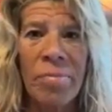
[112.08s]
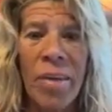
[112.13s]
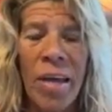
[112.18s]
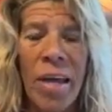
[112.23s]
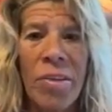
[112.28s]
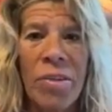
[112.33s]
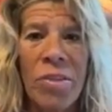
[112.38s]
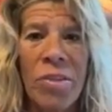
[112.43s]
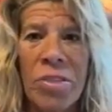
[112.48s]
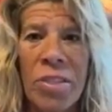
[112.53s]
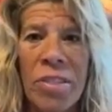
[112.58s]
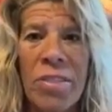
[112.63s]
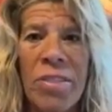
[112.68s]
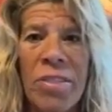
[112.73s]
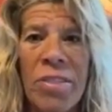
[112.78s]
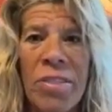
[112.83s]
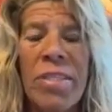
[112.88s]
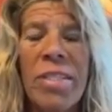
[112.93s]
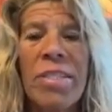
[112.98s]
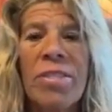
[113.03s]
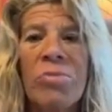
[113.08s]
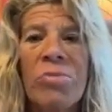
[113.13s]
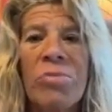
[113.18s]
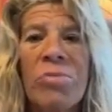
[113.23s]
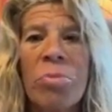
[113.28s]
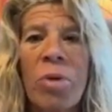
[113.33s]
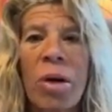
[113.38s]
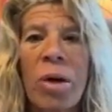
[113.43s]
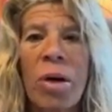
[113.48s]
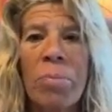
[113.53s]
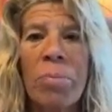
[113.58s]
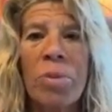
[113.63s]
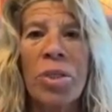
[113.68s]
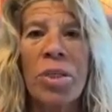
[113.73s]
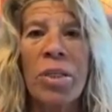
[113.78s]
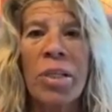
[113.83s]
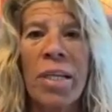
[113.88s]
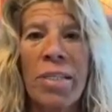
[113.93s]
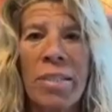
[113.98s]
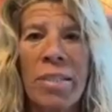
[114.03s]
and there's this
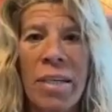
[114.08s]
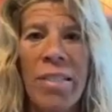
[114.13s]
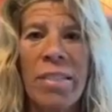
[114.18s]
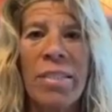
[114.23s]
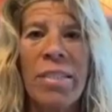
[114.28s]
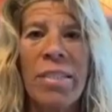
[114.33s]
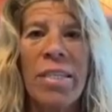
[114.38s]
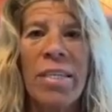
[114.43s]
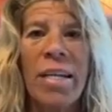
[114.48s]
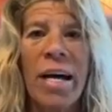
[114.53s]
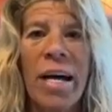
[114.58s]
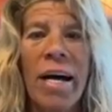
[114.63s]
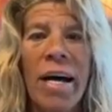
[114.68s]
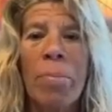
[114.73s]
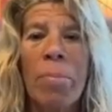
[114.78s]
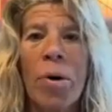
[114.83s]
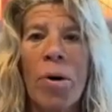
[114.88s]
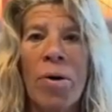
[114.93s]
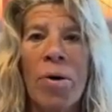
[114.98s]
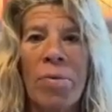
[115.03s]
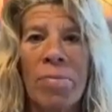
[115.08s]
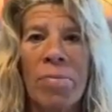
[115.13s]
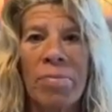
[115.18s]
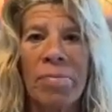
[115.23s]
disruption that's undeniable.